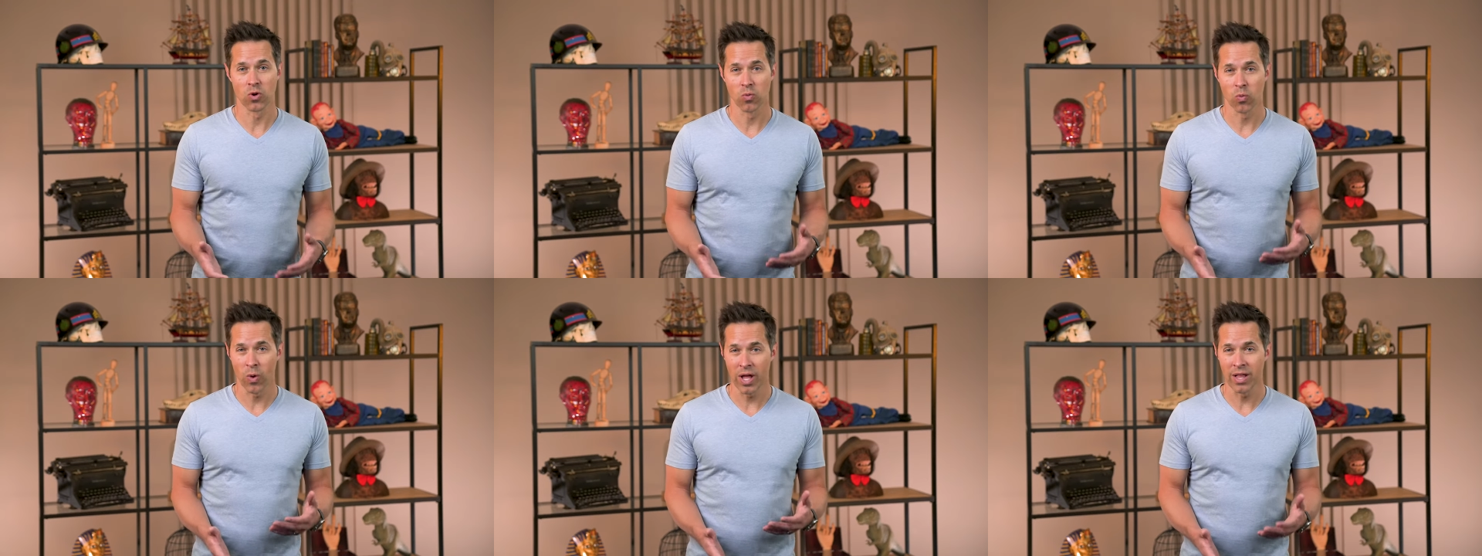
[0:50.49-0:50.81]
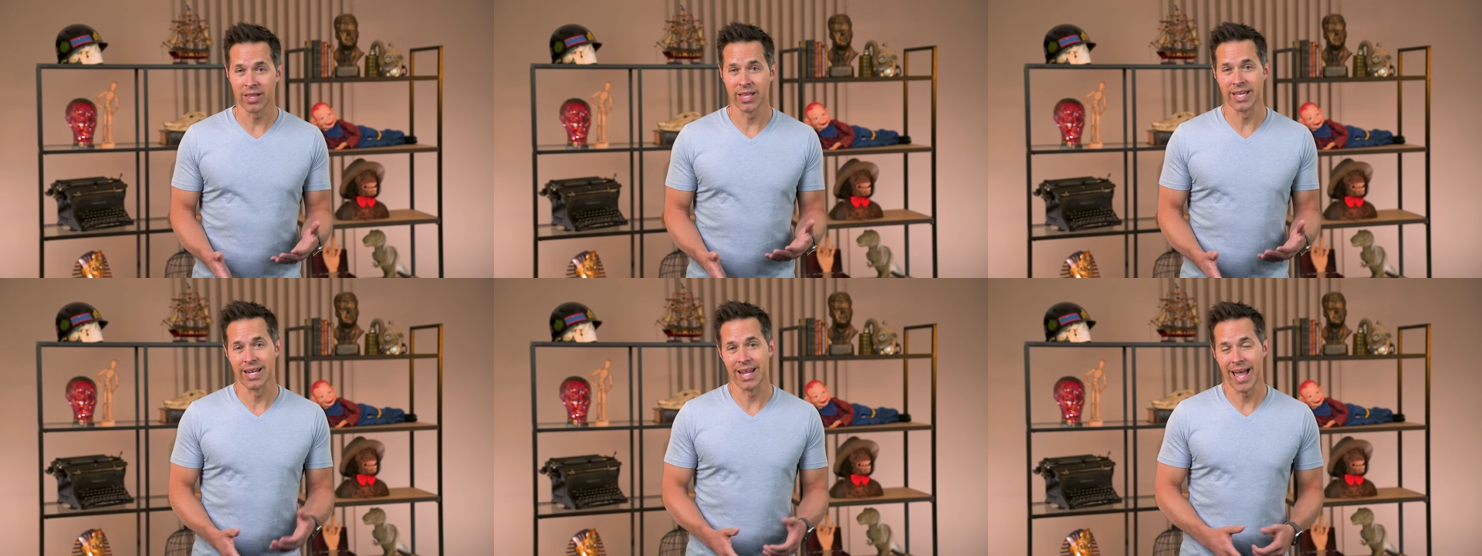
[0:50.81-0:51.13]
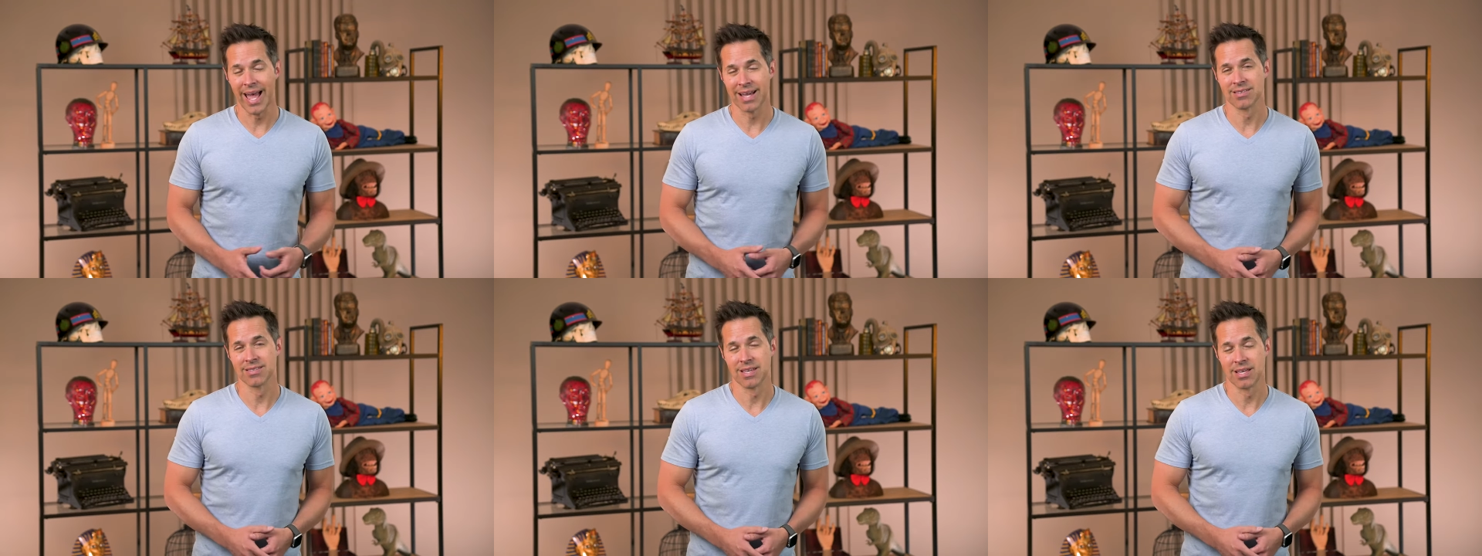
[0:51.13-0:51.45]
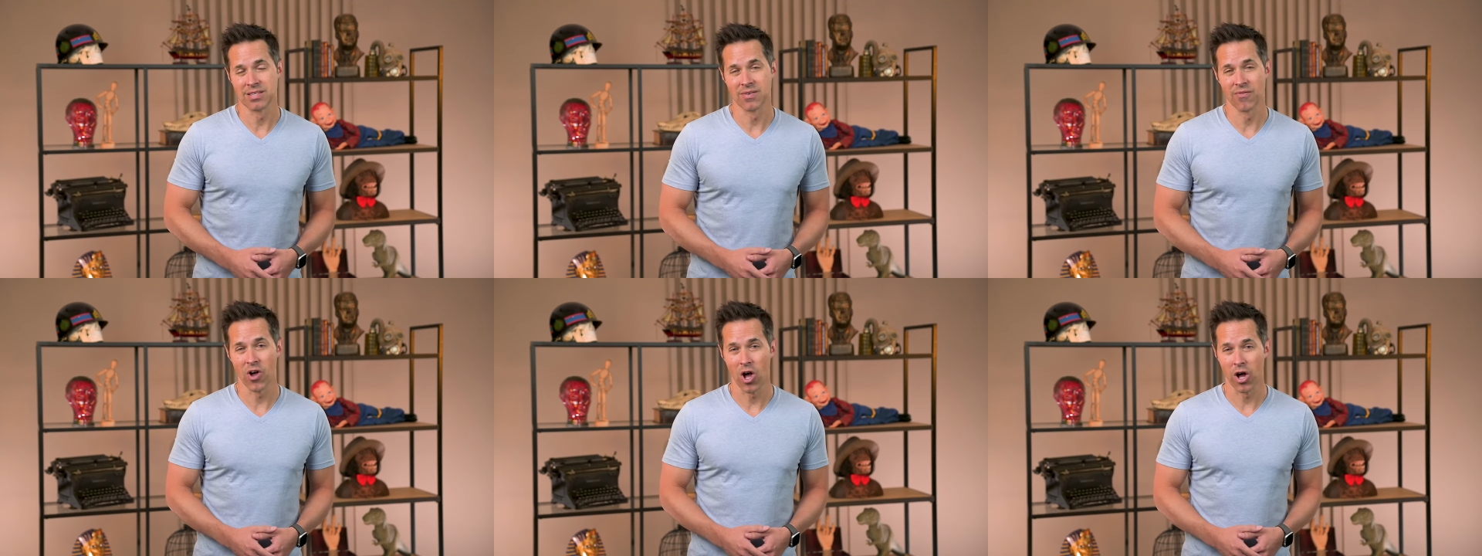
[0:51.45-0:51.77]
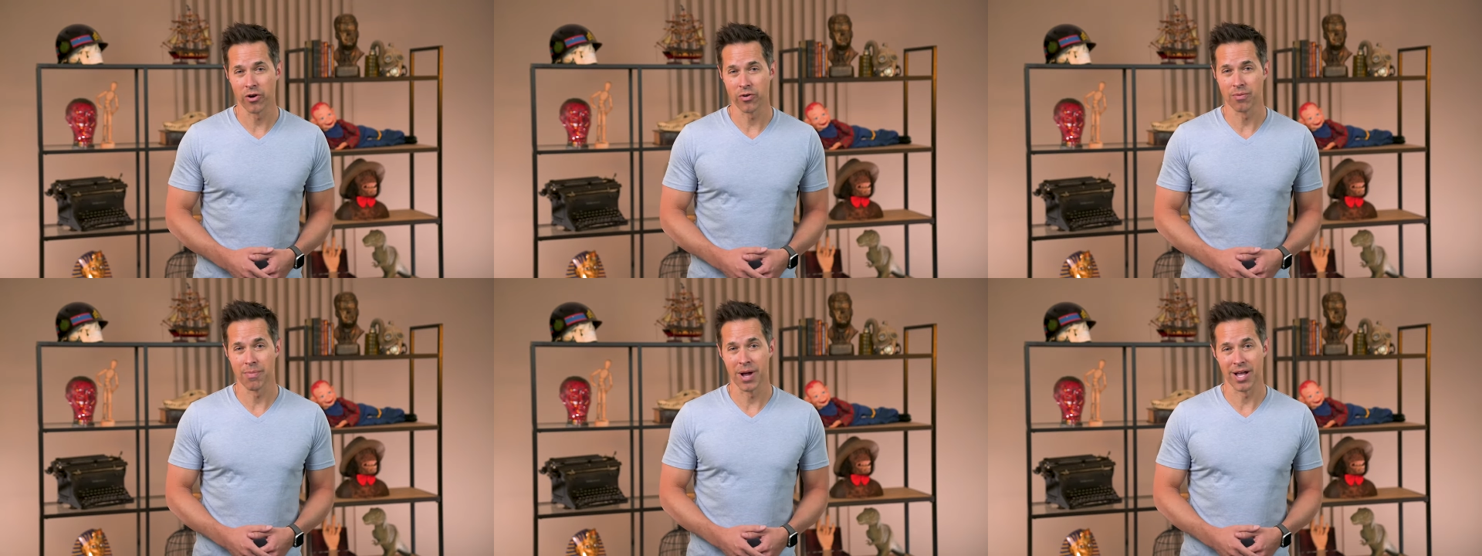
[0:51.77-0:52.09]
well in excess of one
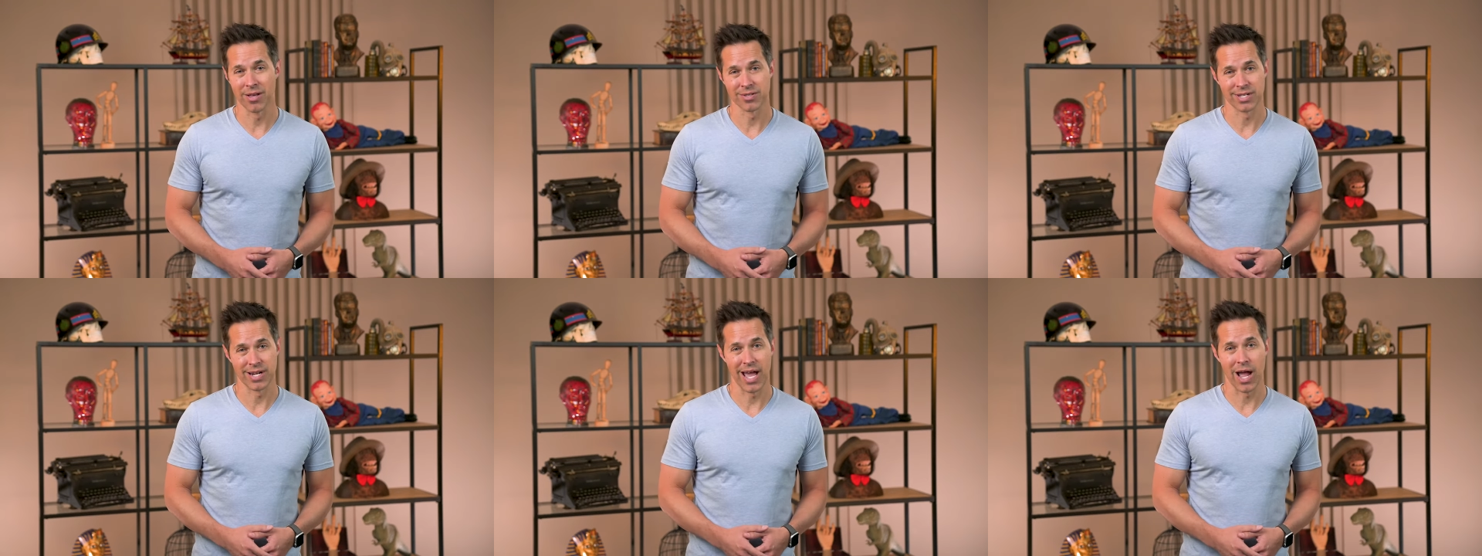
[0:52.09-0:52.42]
hundred miles an